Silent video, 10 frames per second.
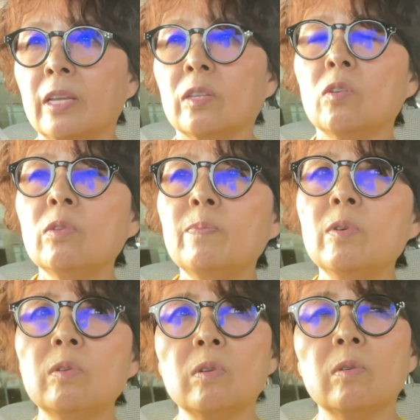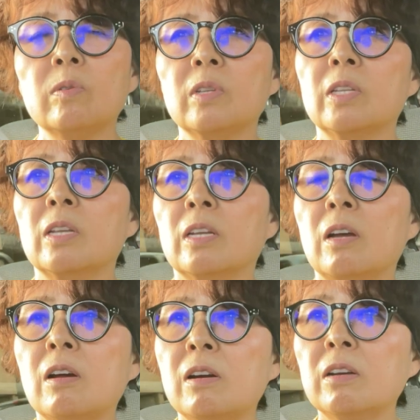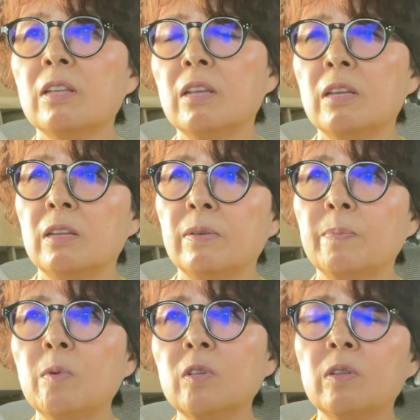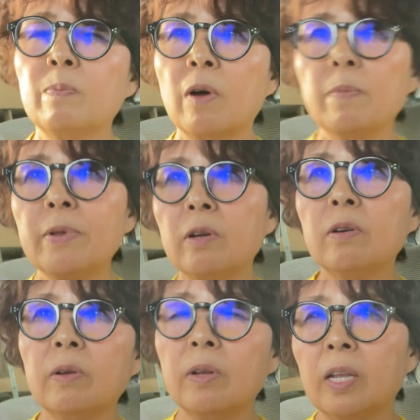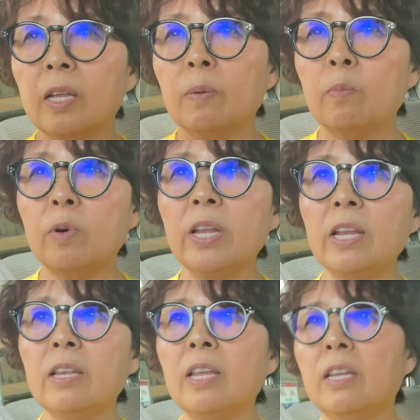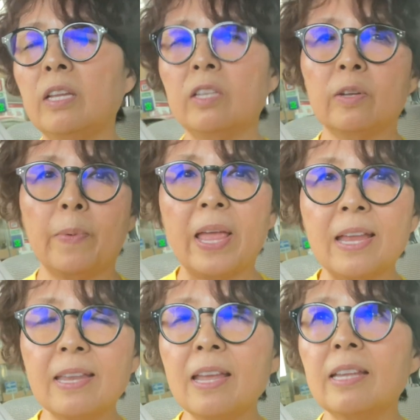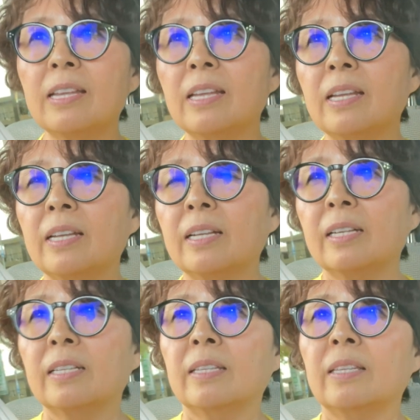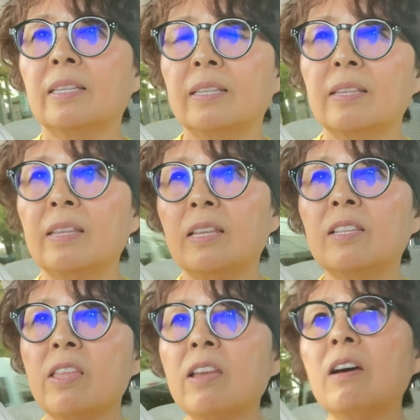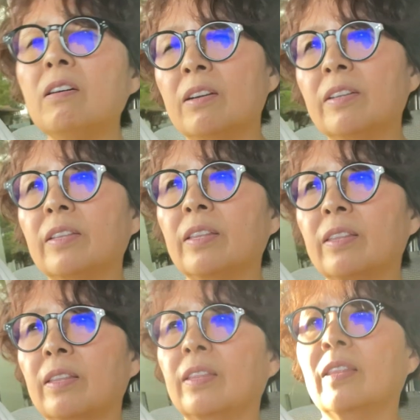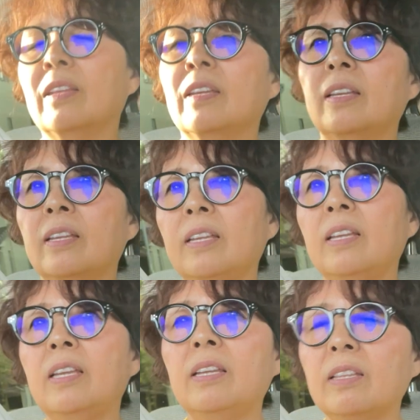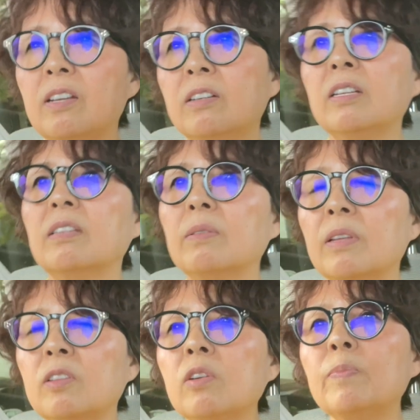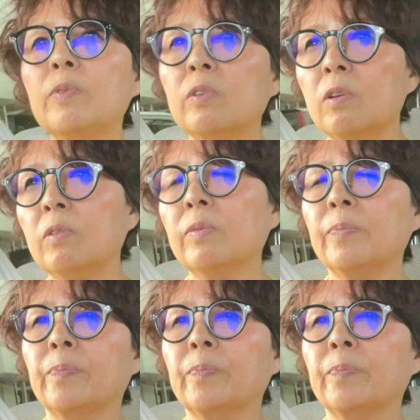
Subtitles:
toy poodles are the most popular breed in Japan? Yes, they are. And her toy poodle,